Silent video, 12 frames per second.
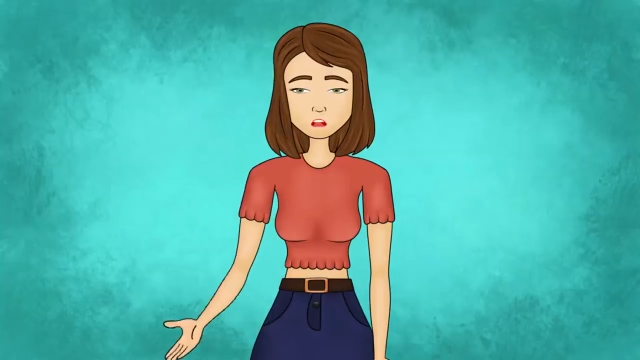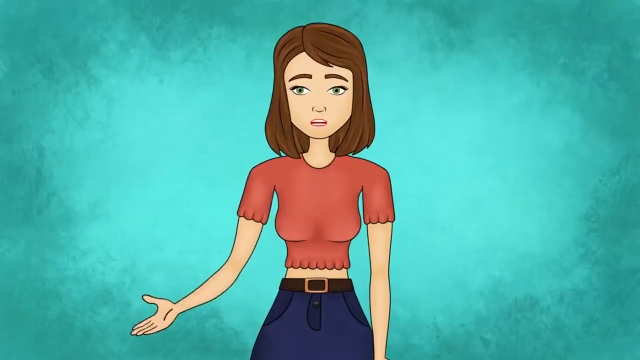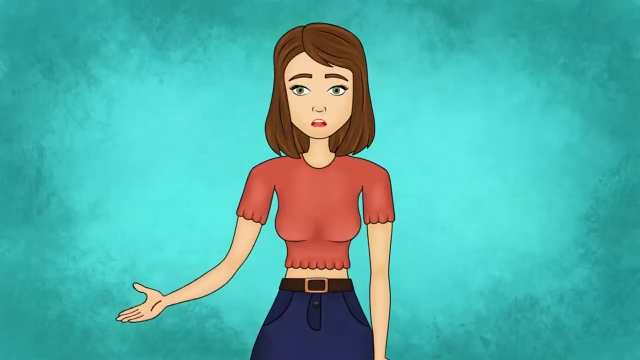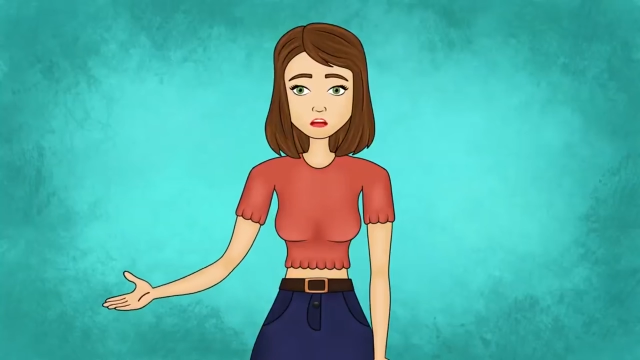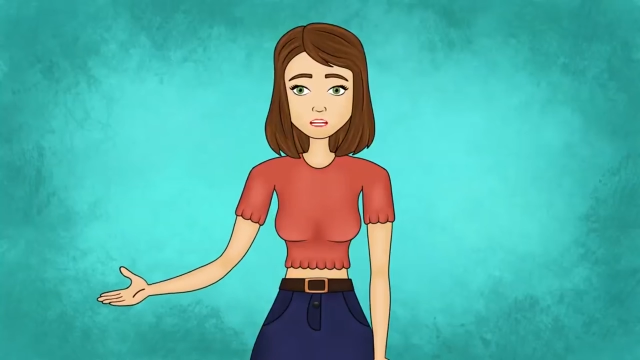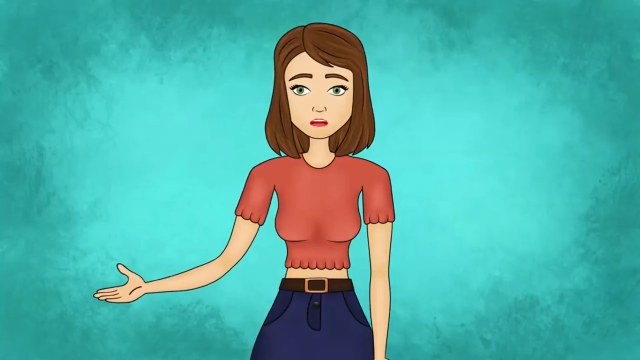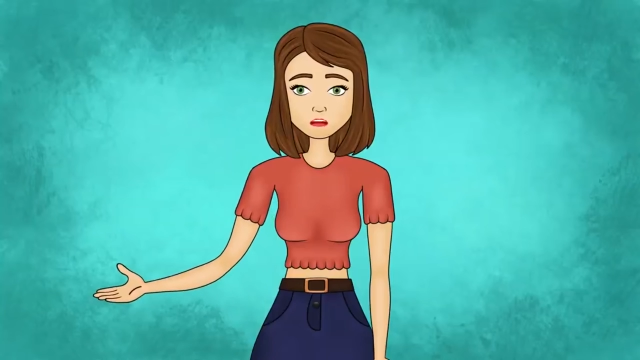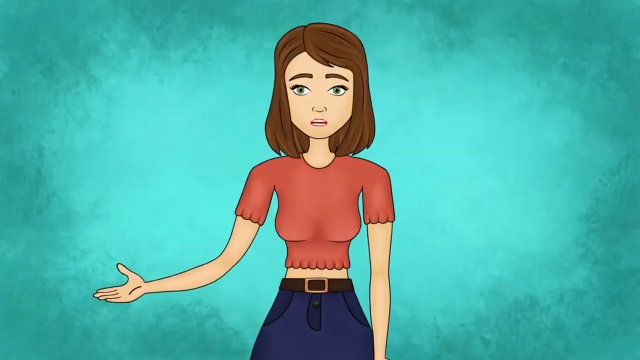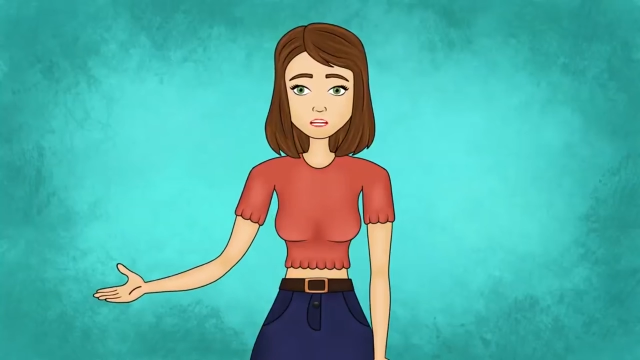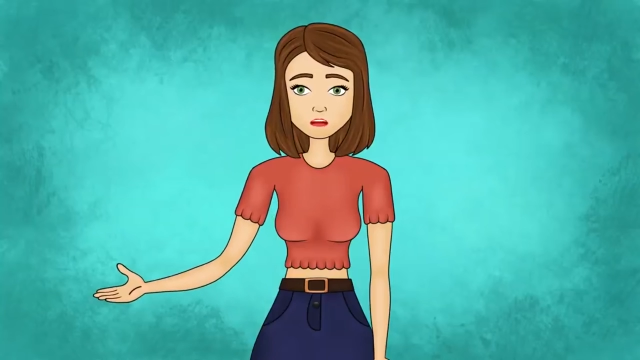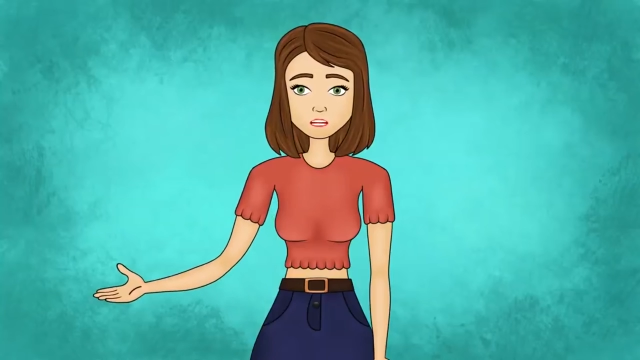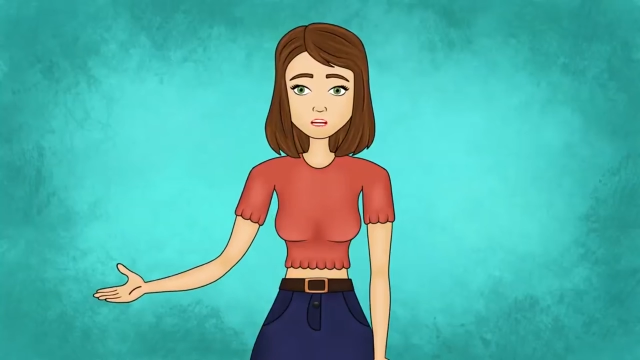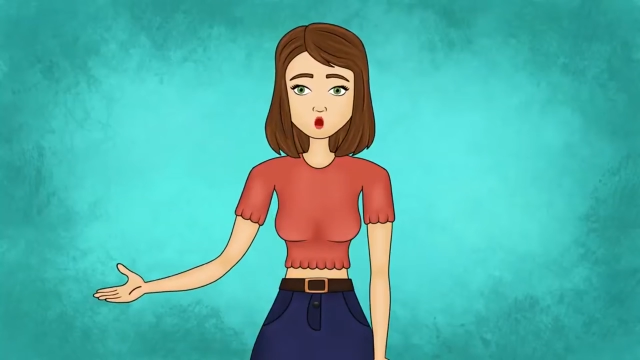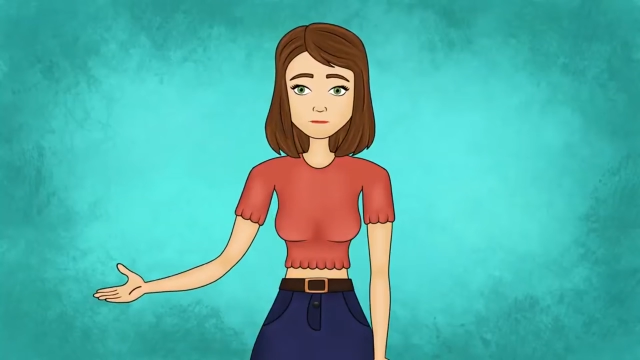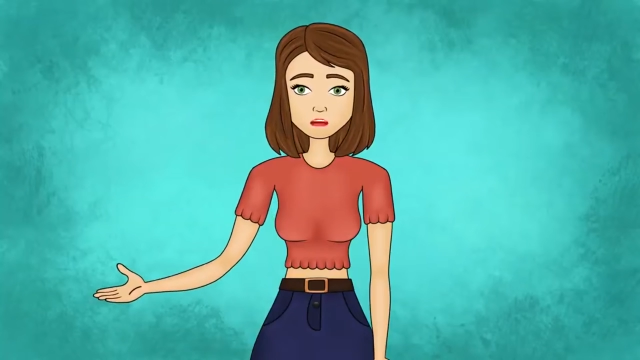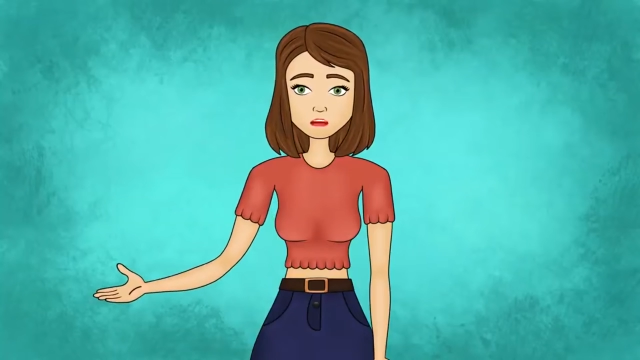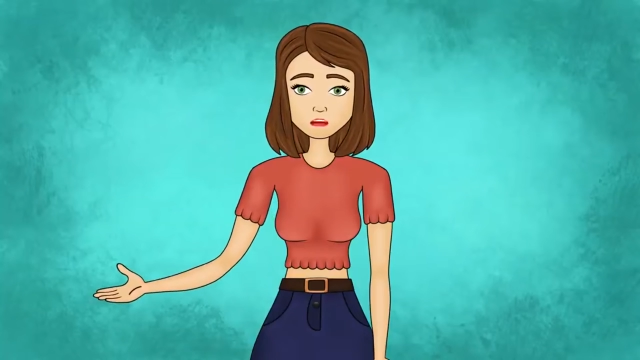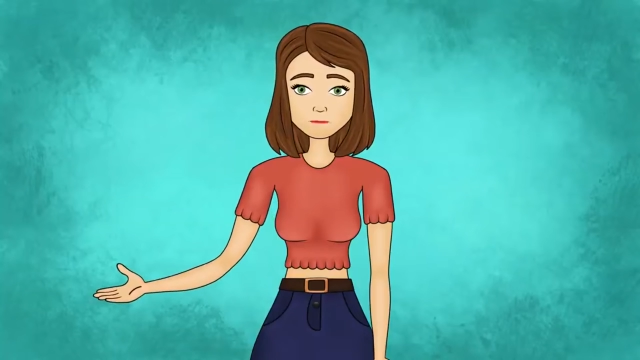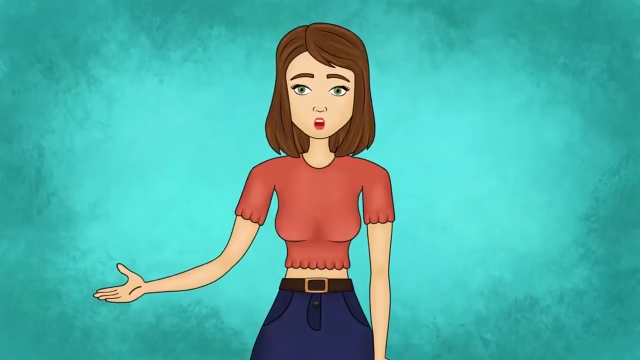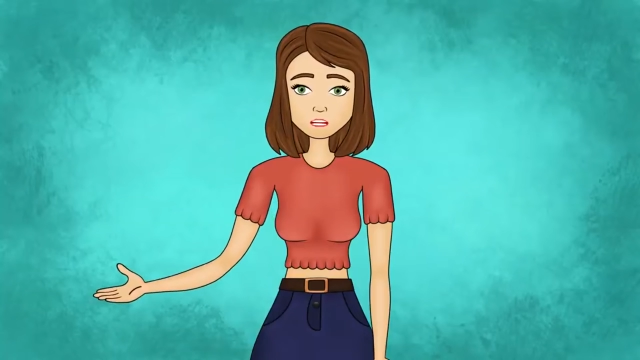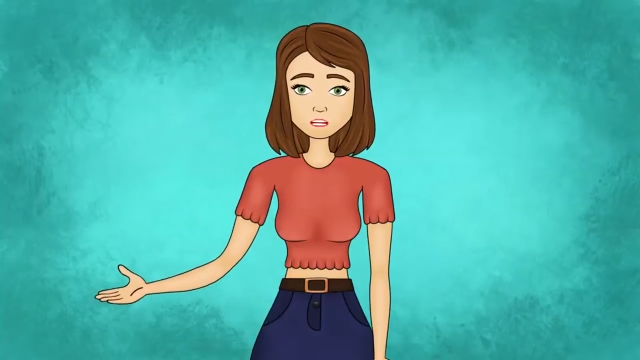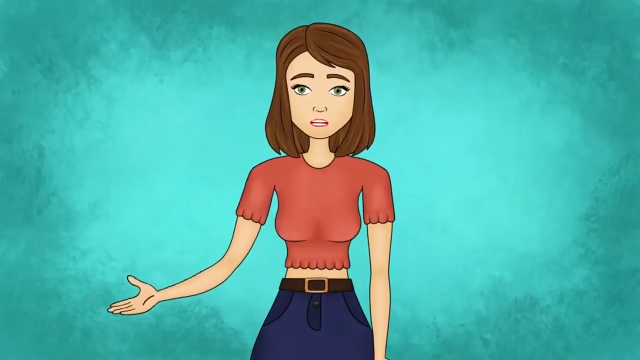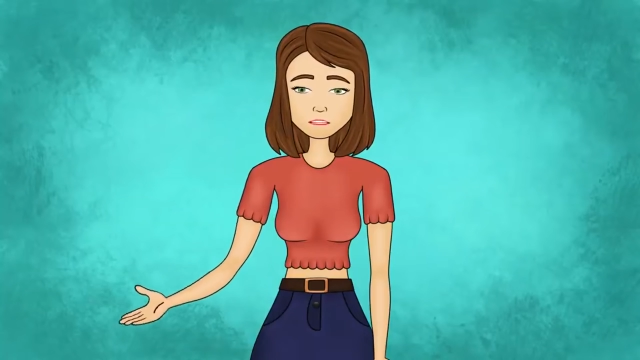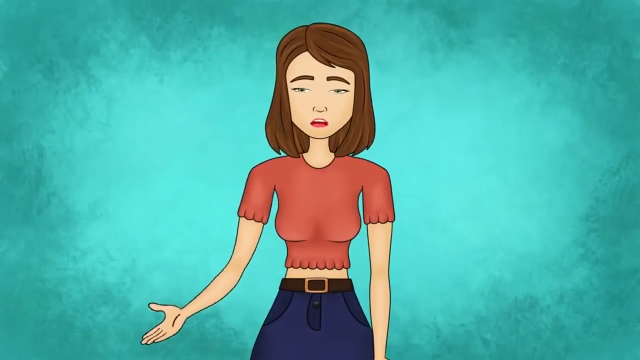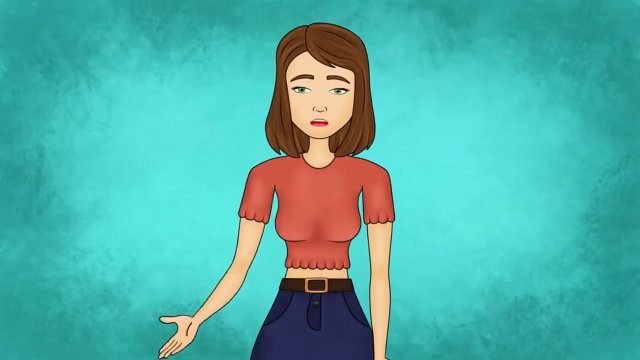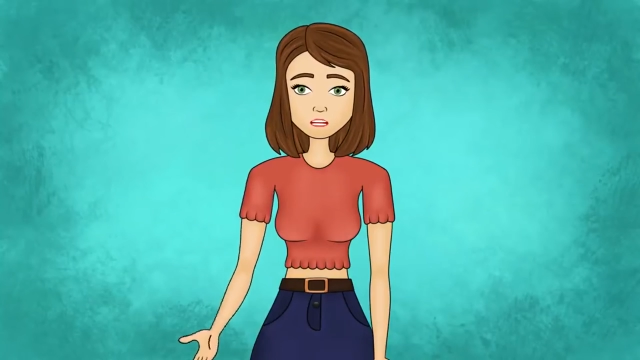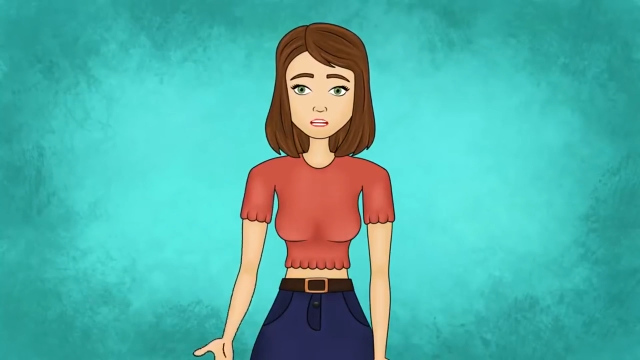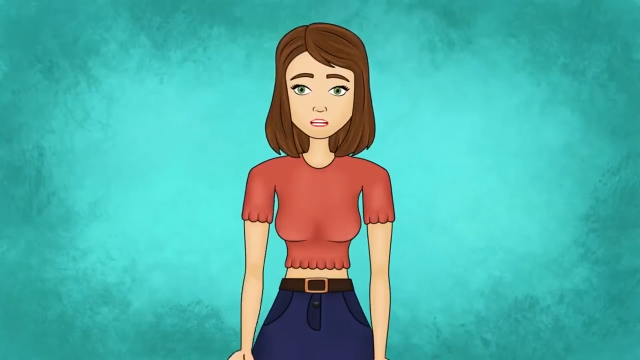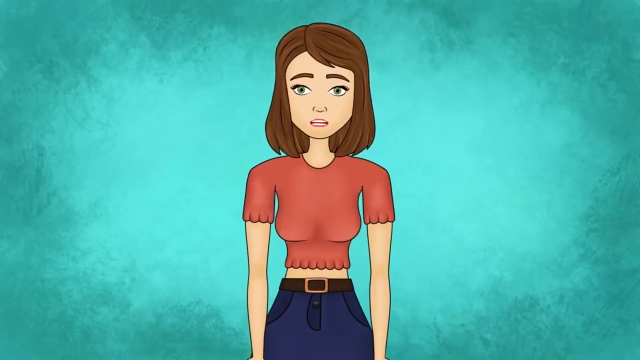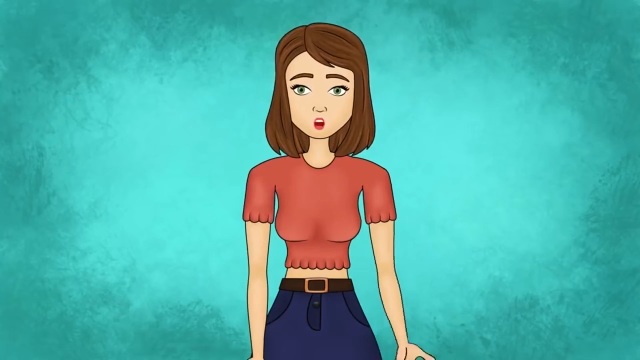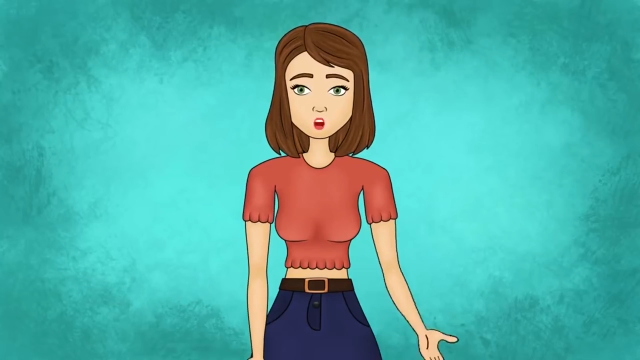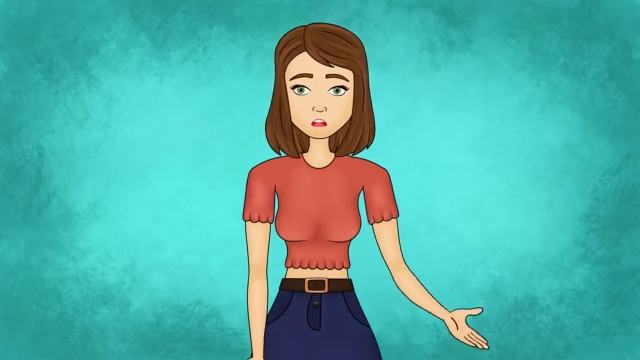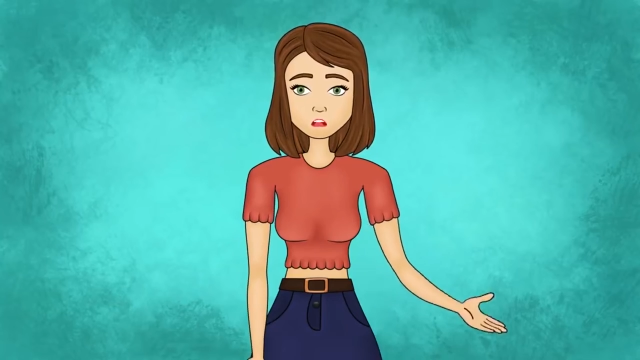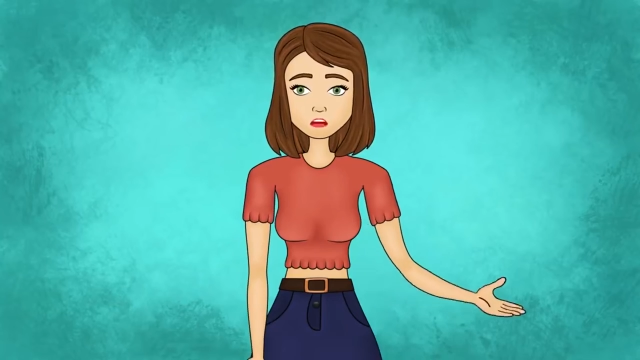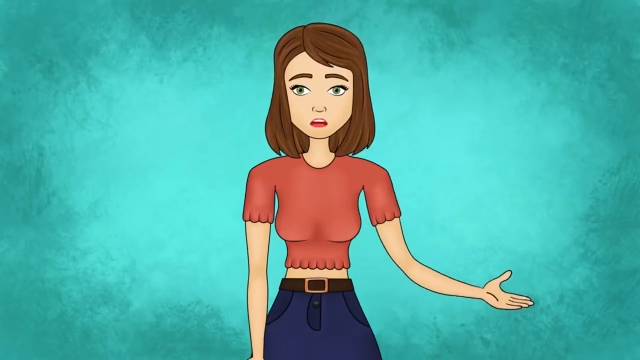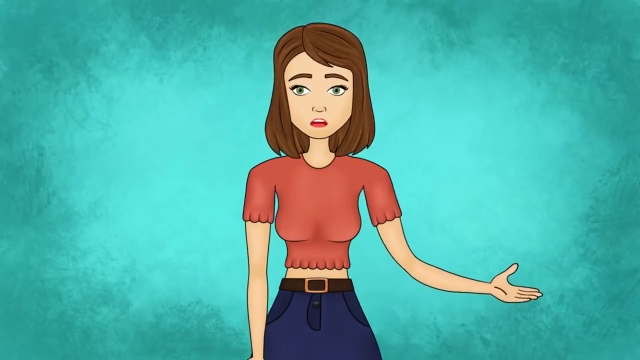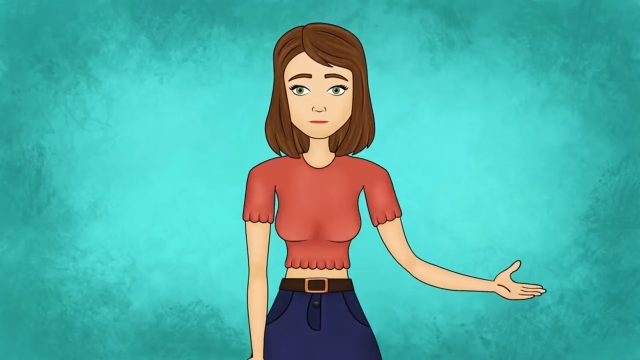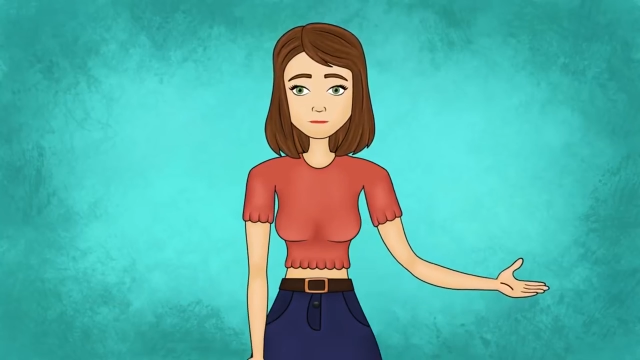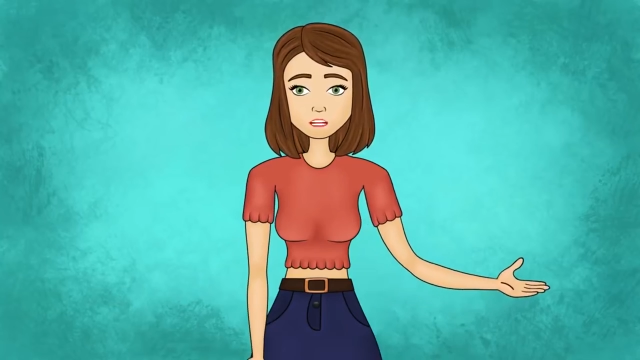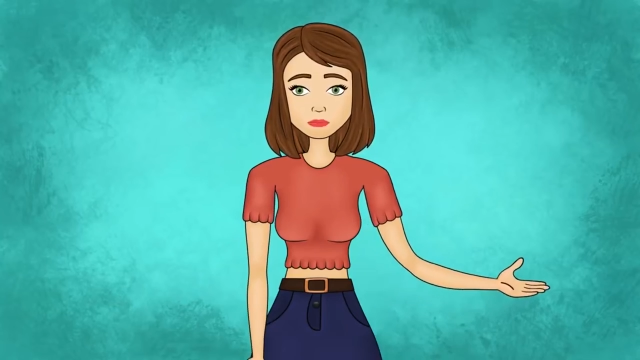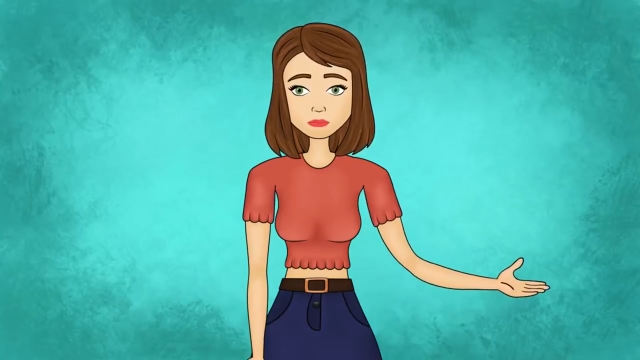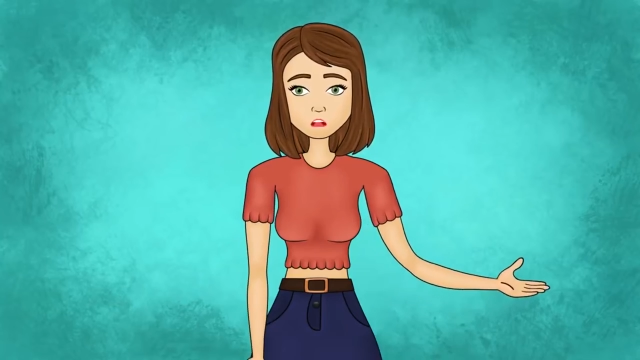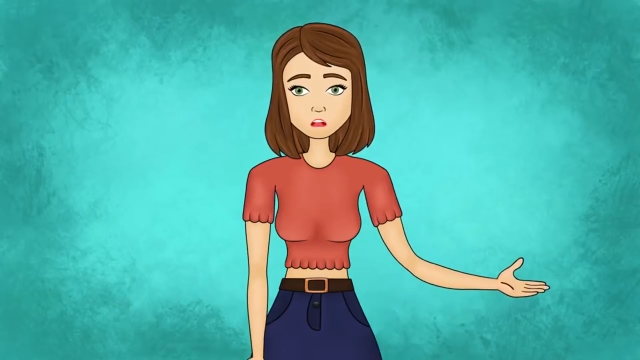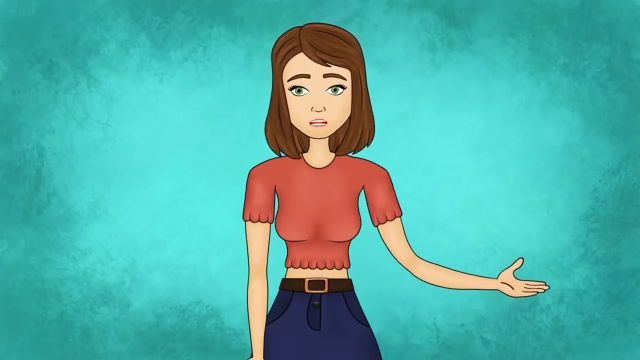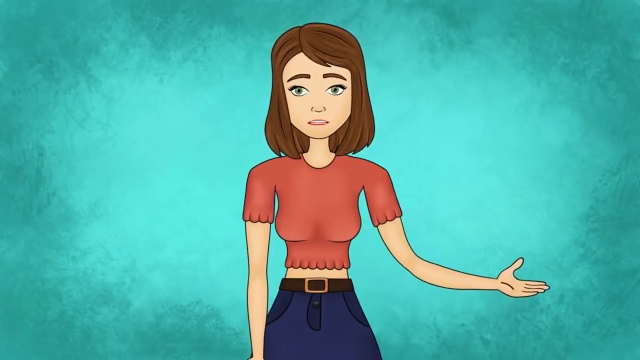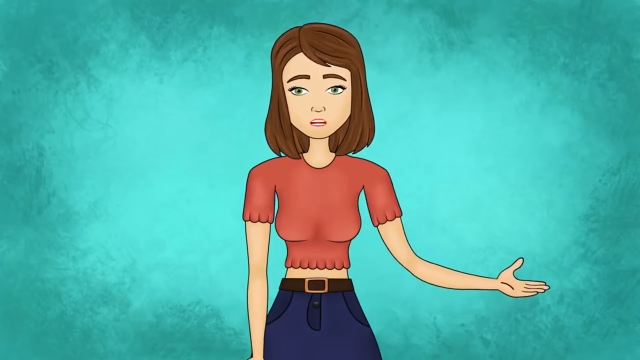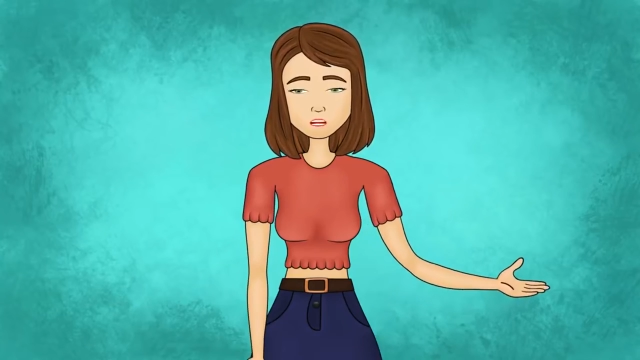On the one hand, I really wanted to, and on the other, I was